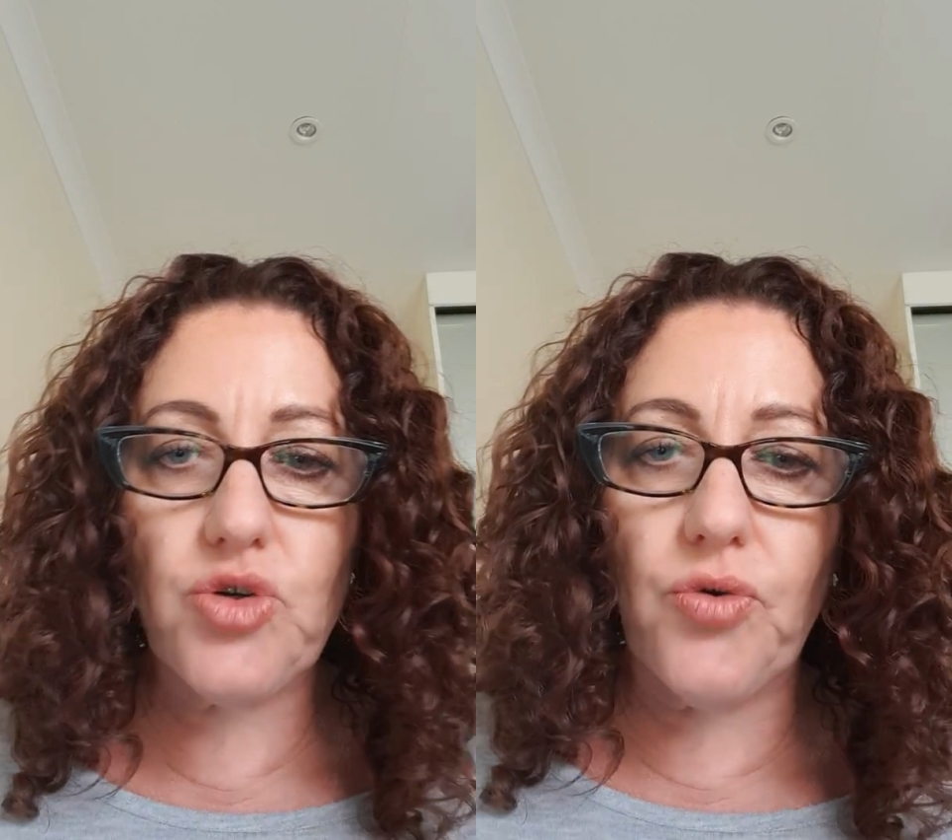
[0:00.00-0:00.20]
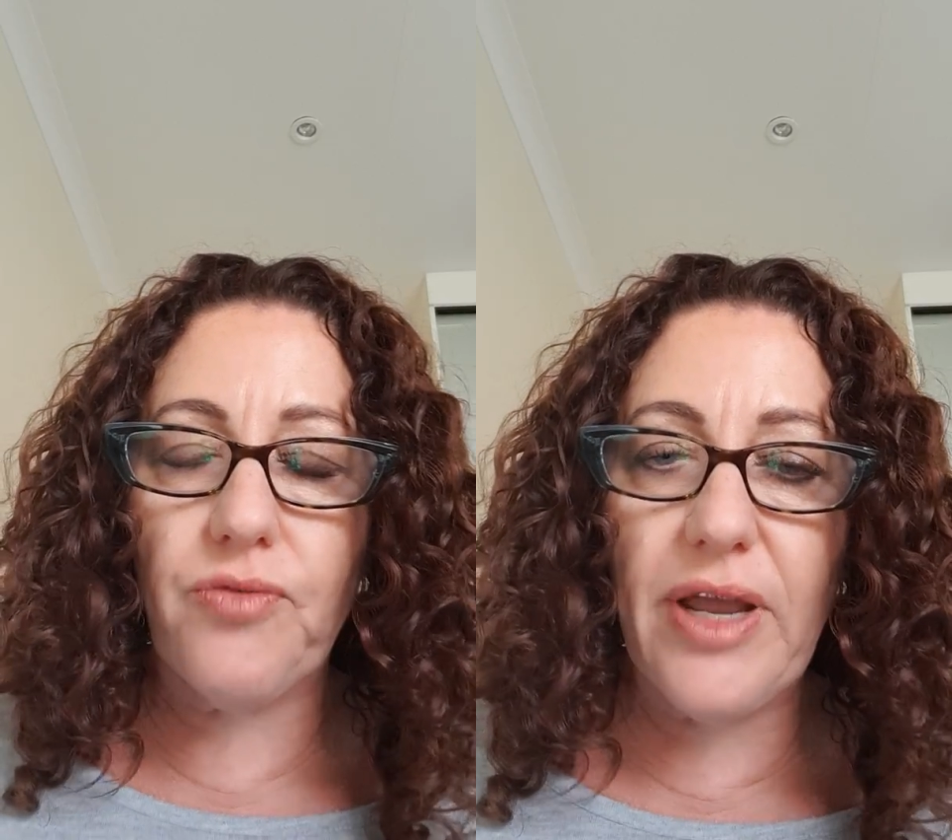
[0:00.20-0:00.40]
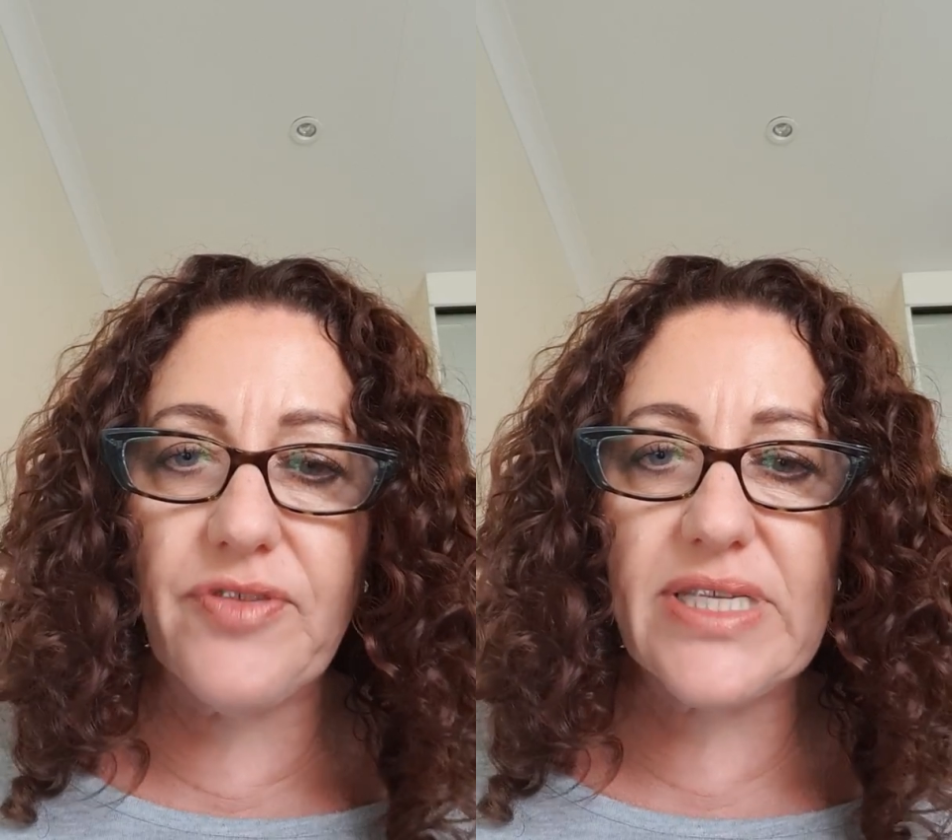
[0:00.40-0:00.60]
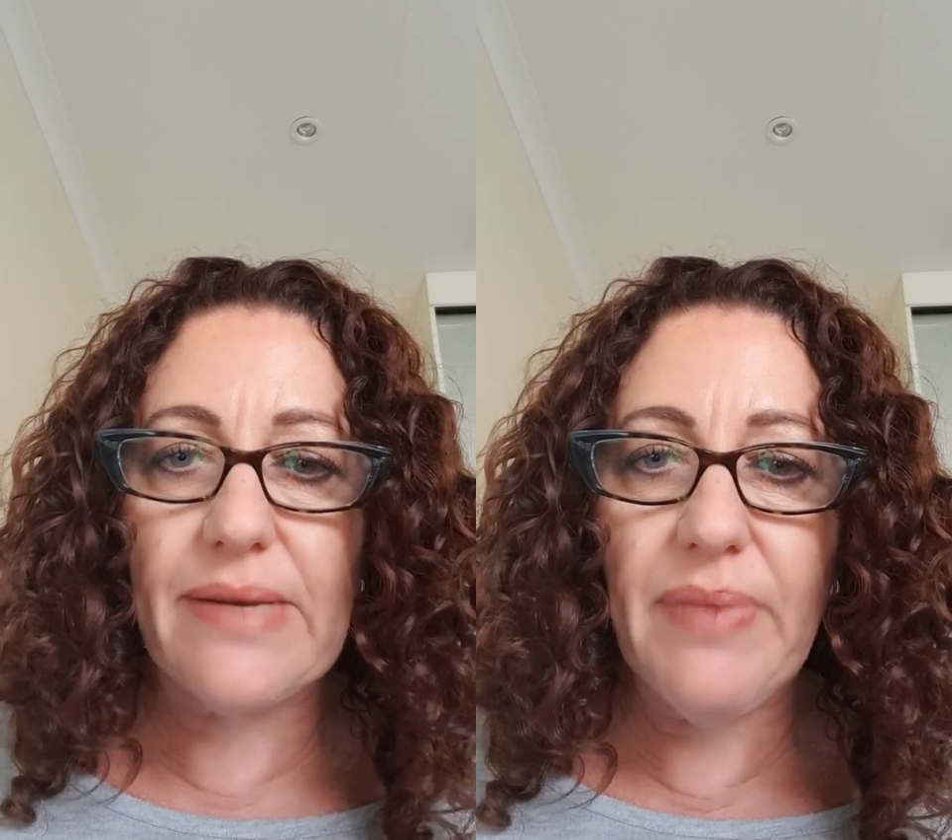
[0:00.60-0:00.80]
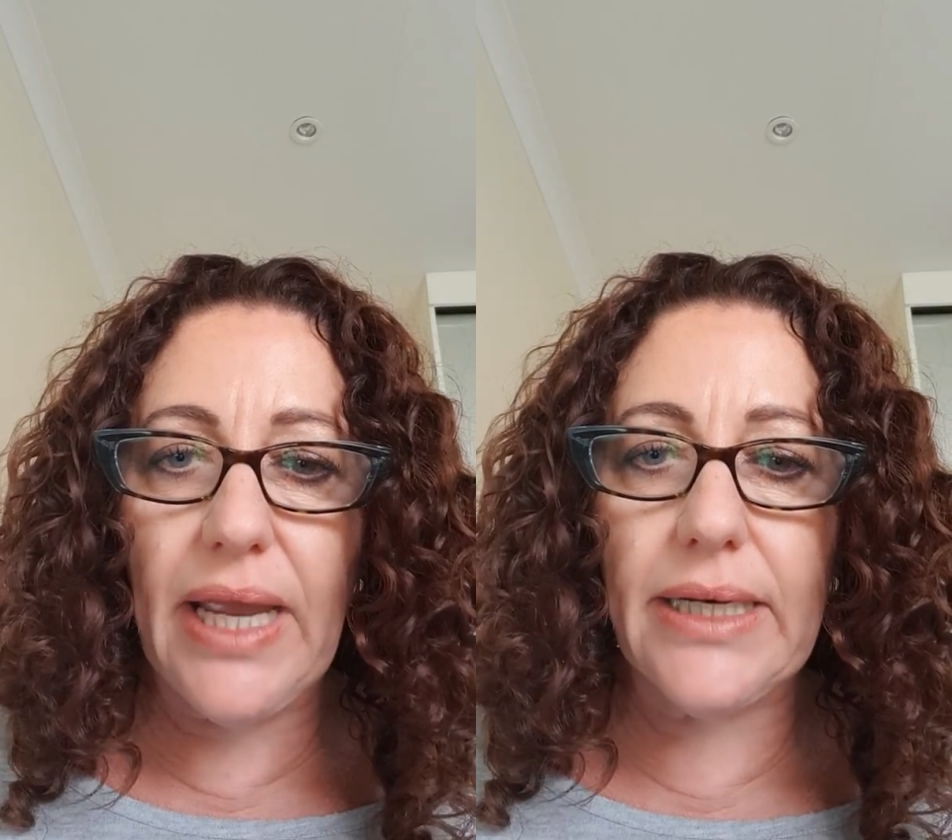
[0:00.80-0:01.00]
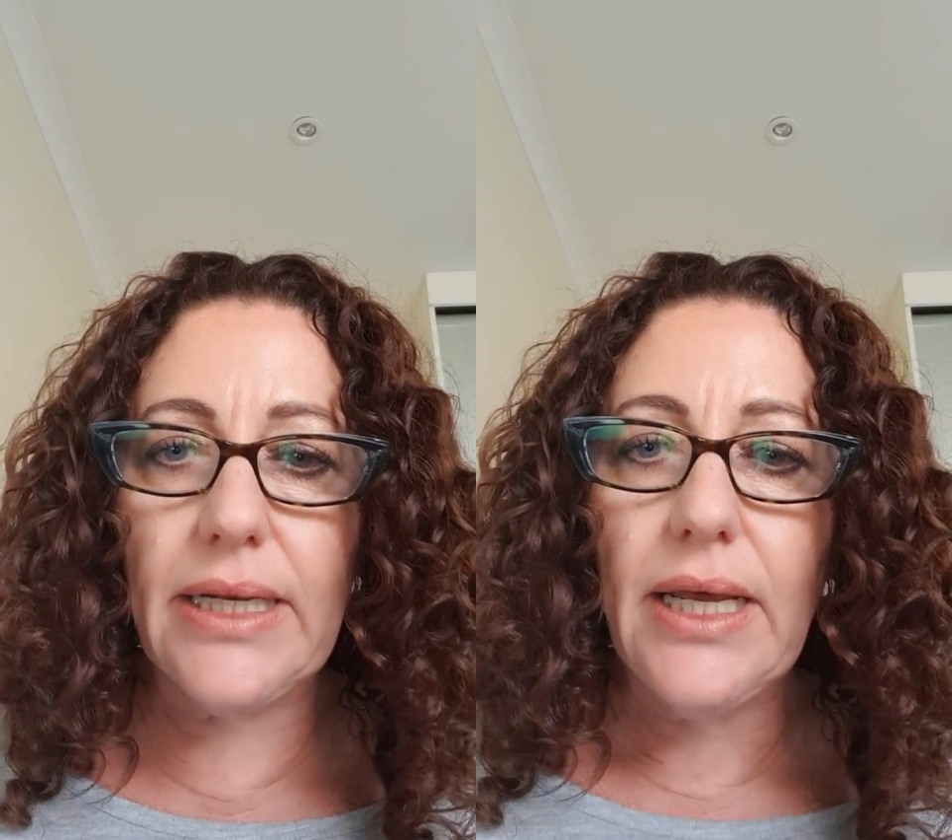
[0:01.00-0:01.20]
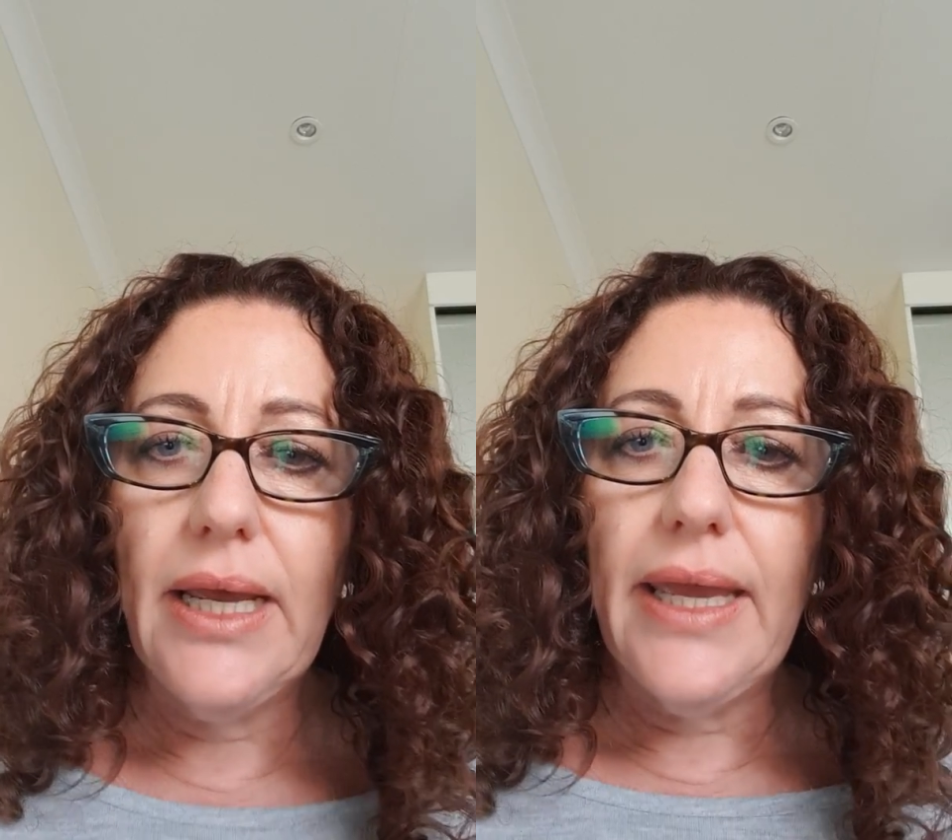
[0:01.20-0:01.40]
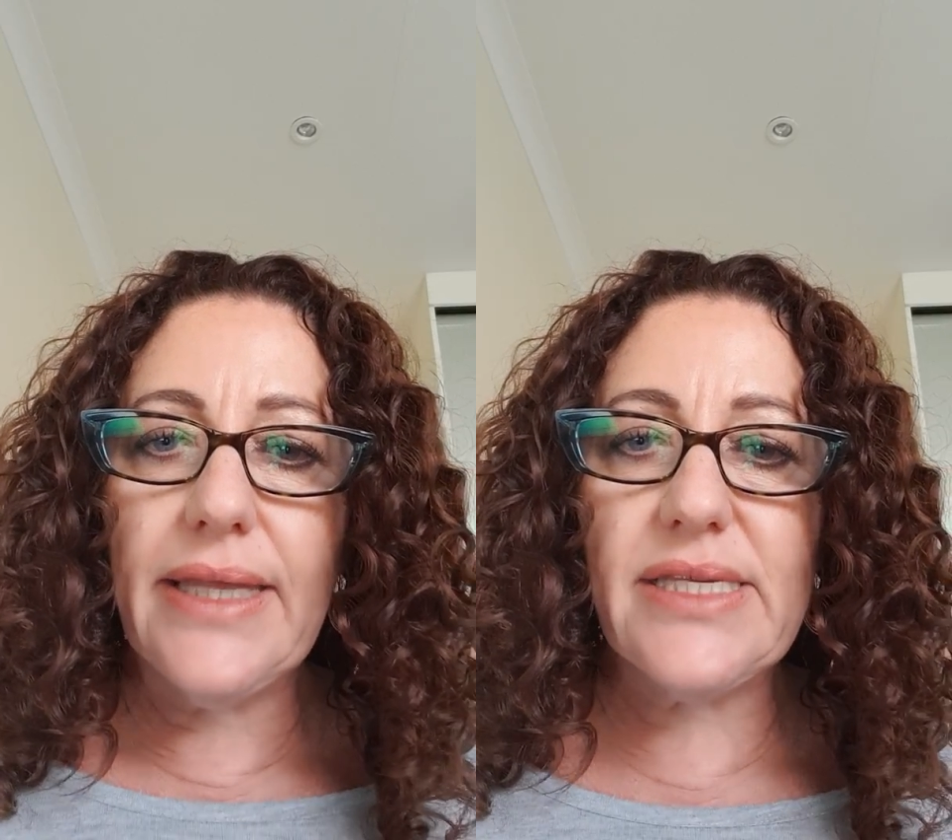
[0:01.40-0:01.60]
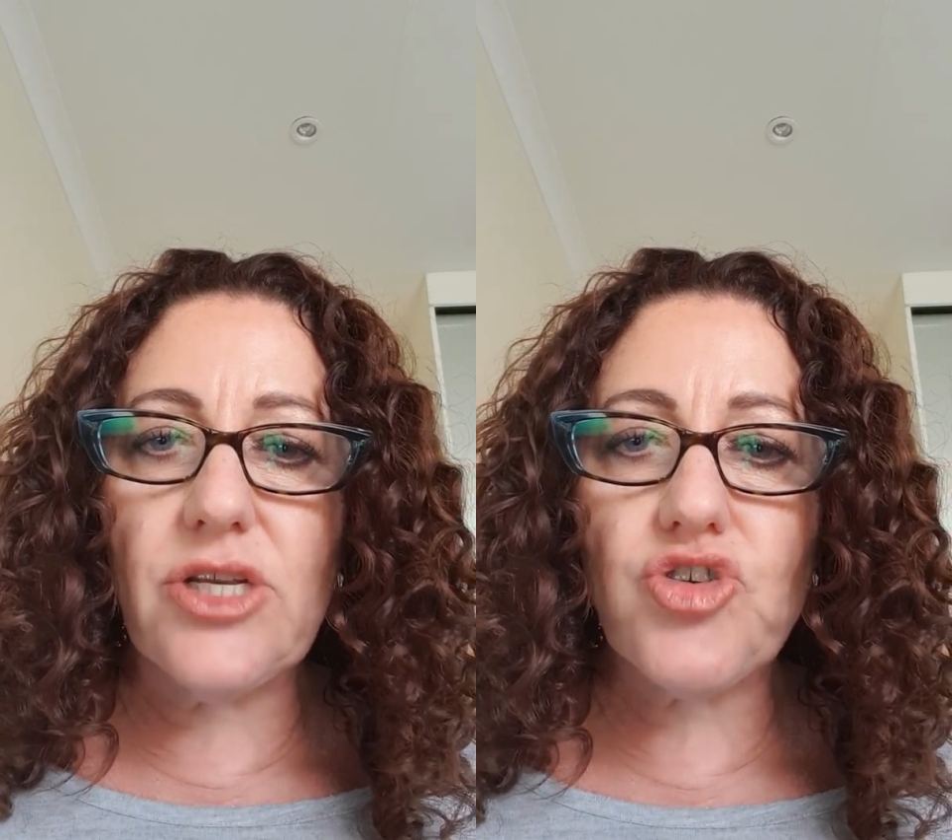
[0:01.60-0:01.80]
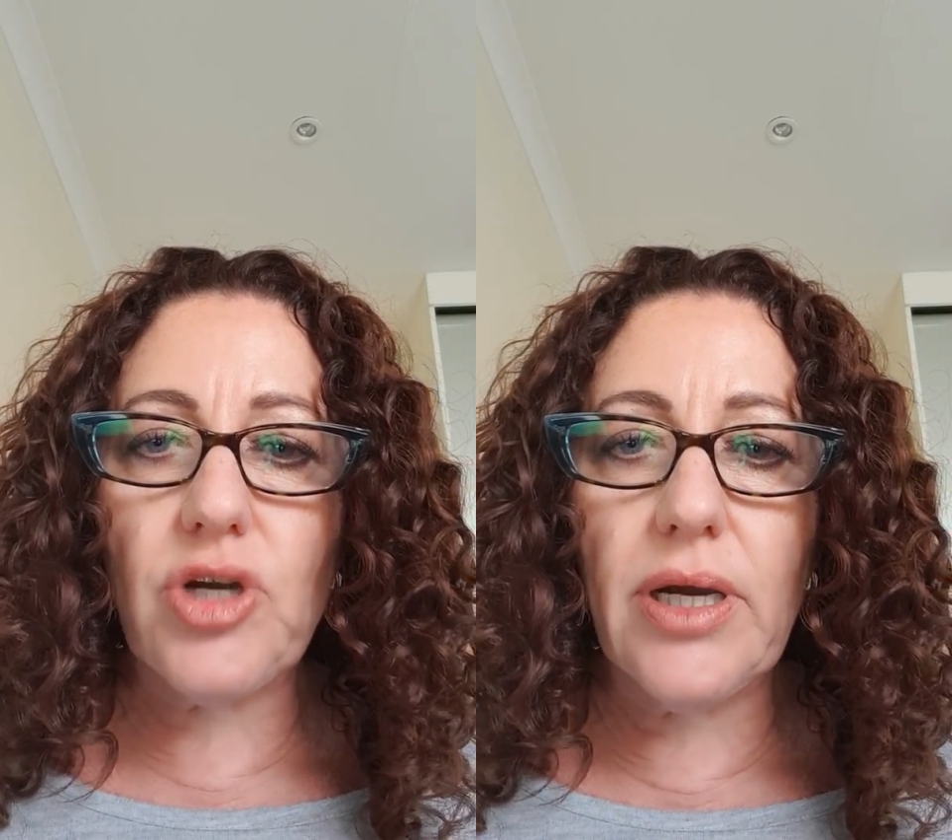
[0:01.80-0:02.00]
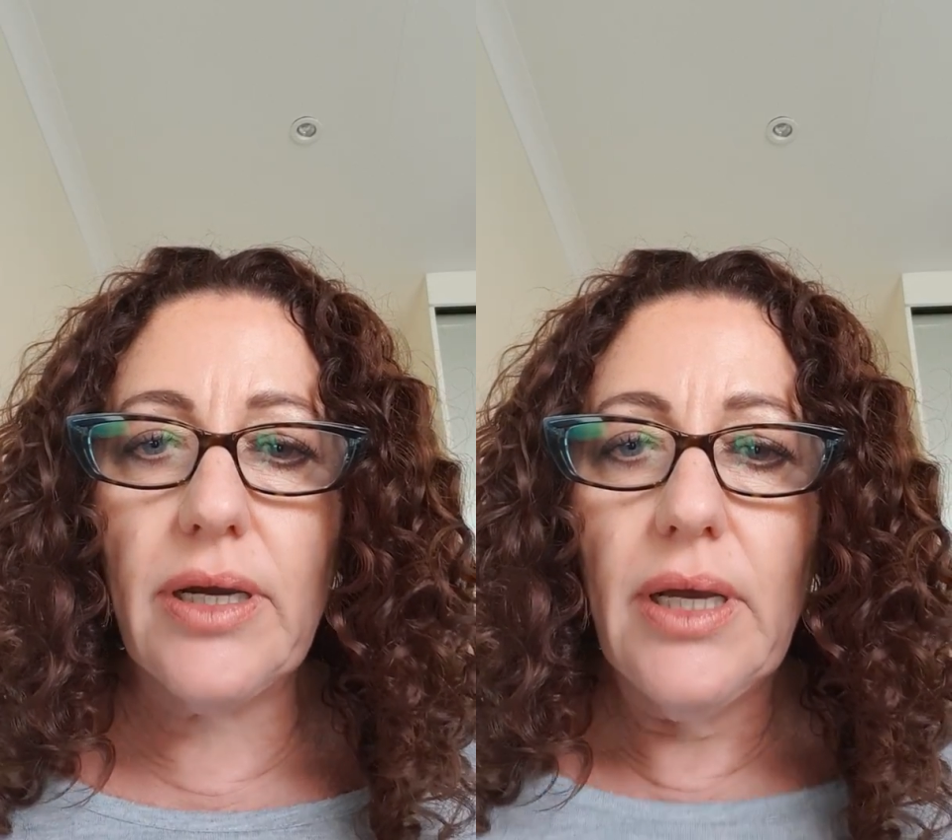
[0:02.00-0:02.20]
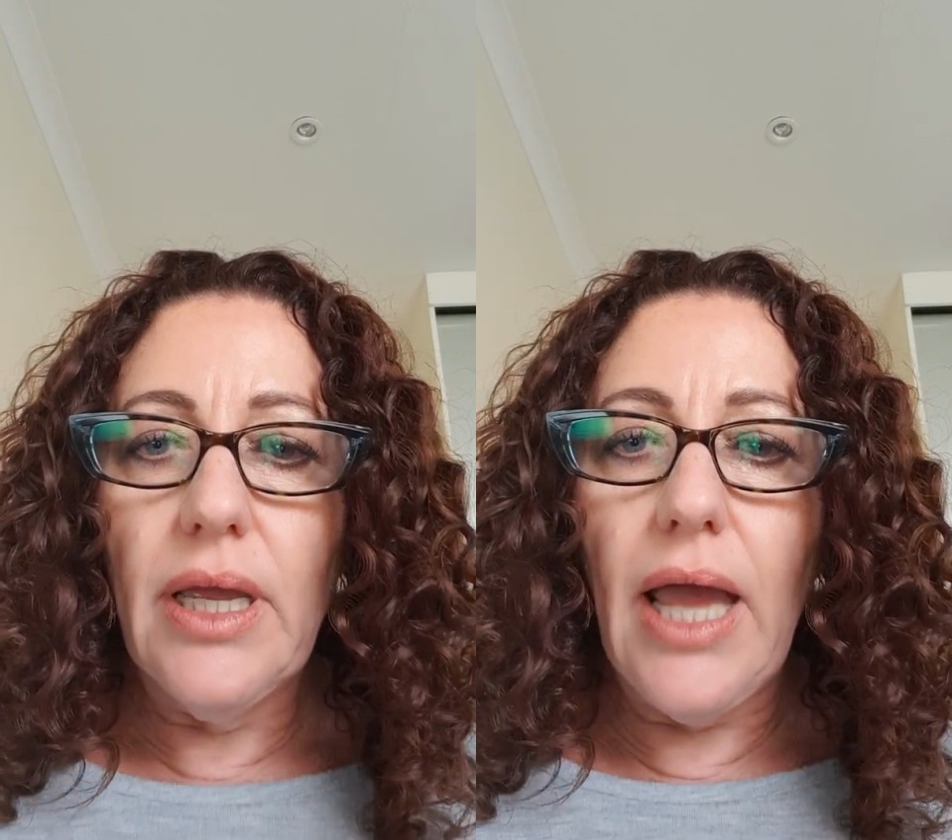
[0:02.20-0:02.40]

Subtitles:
or you've left some in, etc.